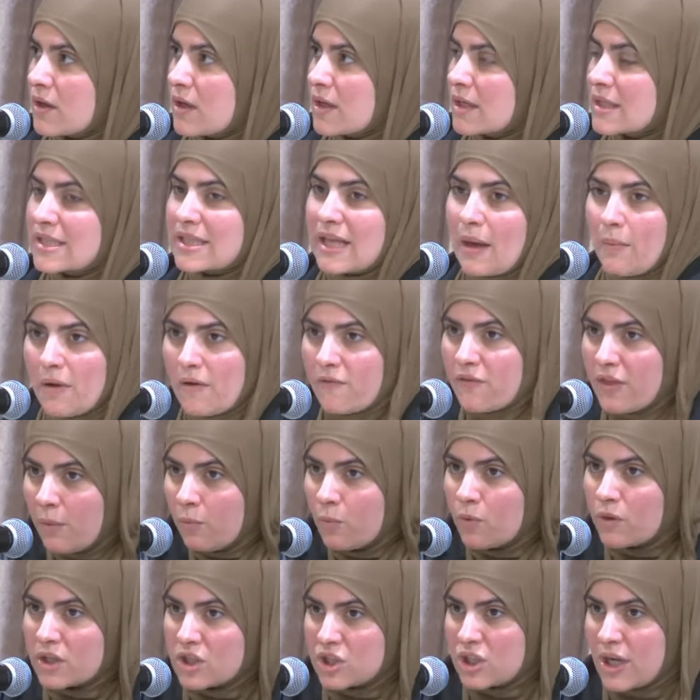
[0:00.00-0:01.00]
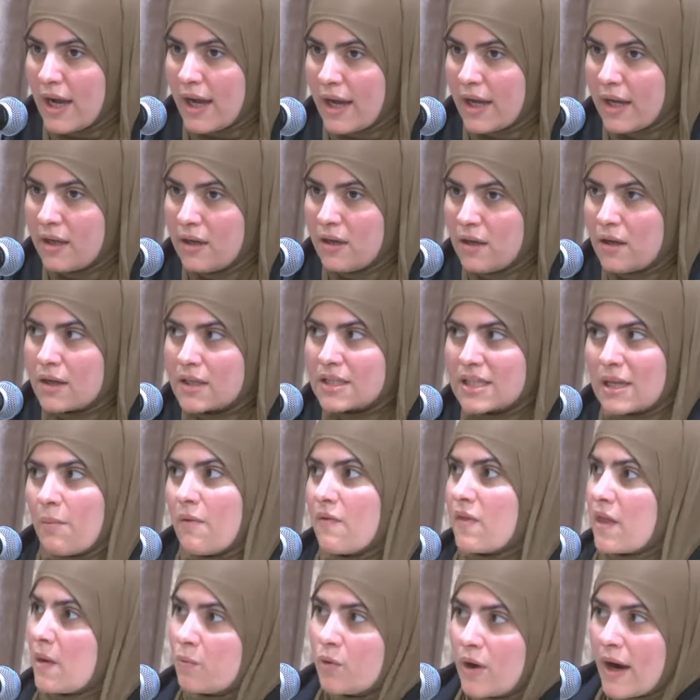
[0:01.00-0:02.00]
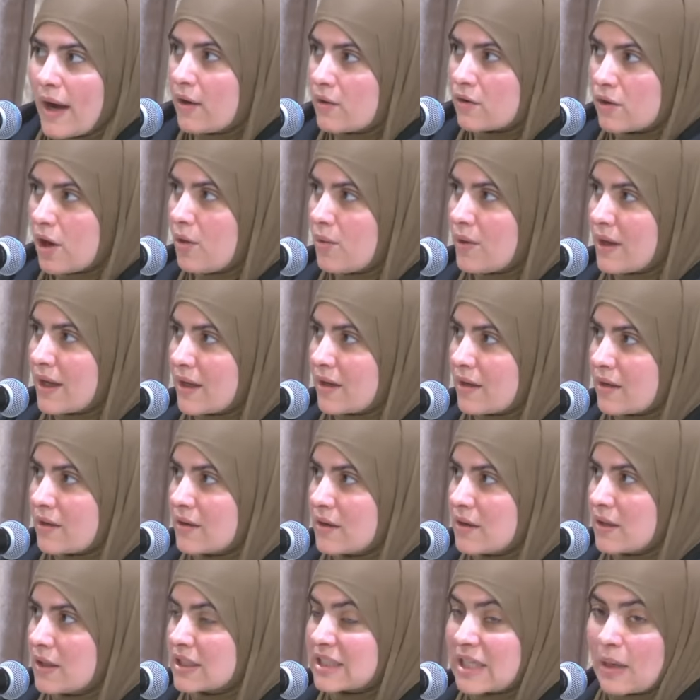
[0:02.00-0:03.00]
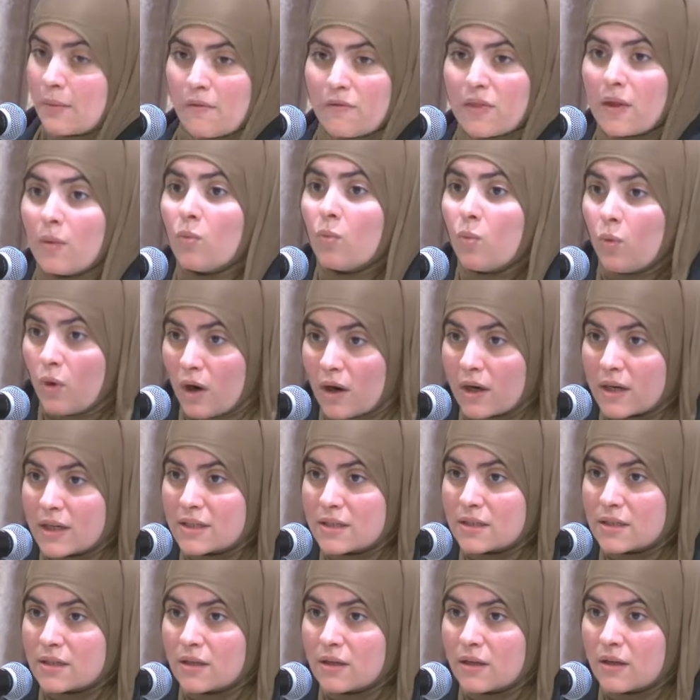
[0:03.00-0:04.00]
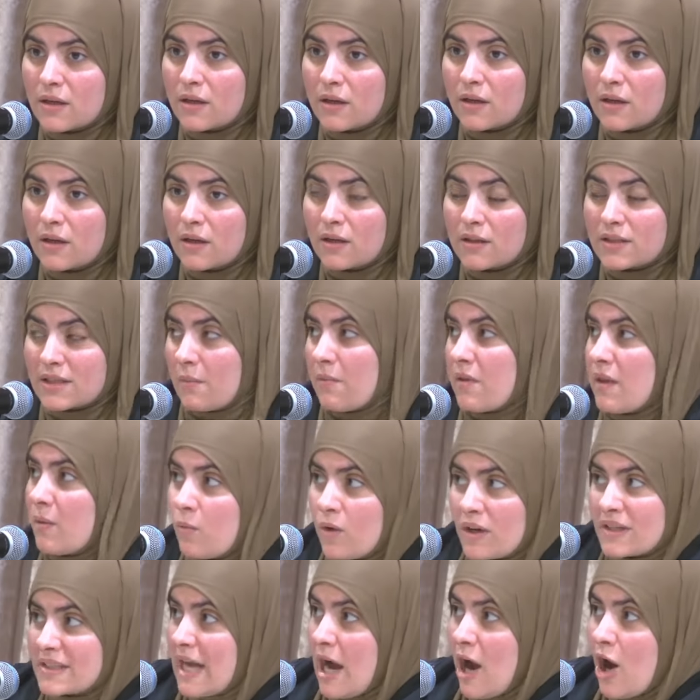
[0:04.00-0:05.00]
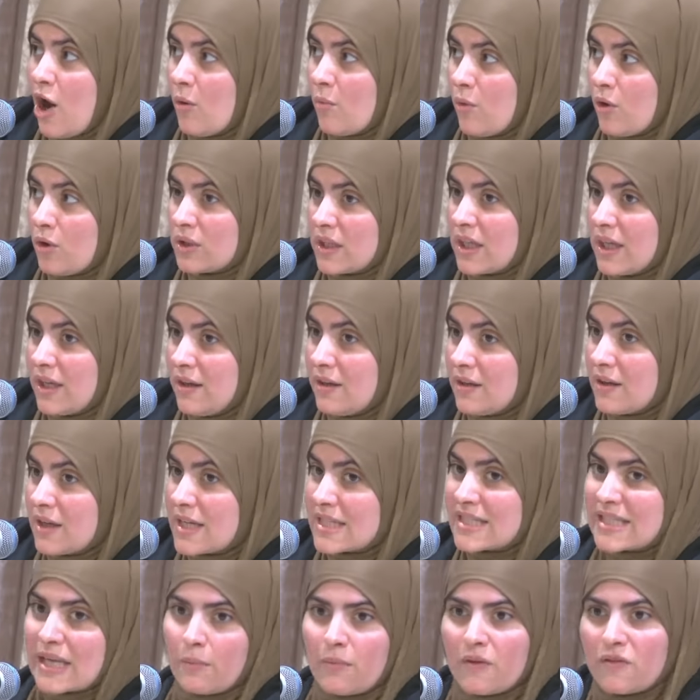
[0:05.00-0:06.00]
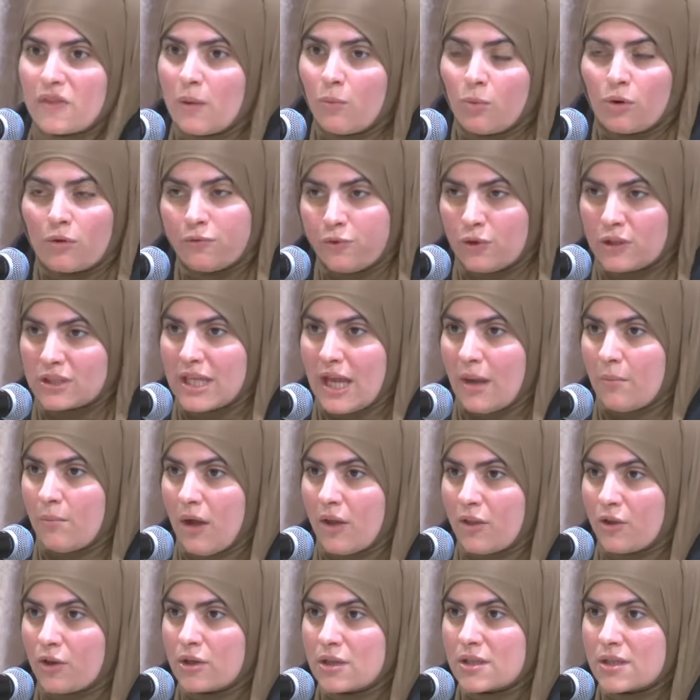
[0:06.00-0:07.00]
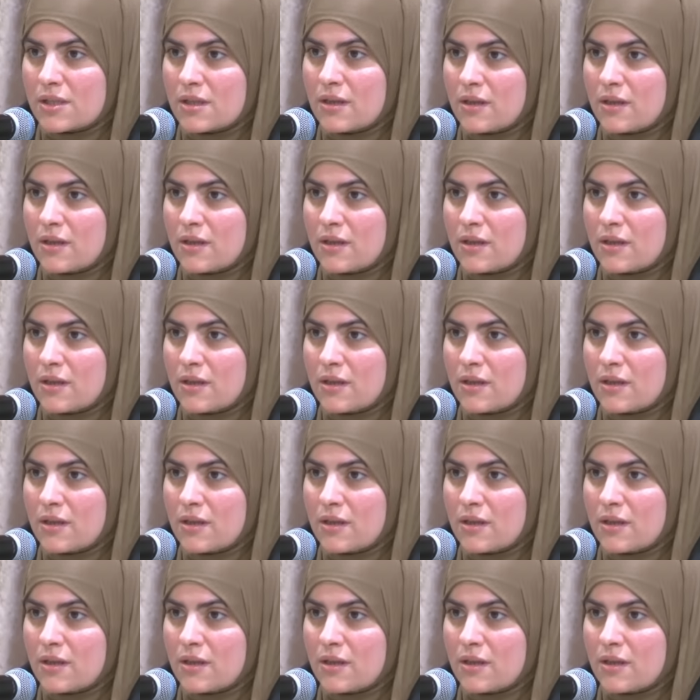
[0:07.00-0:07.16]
Some of them were shy, some of them were outgoing. Some of them worked, some of them worked at home only. Some of them were full-time mothers.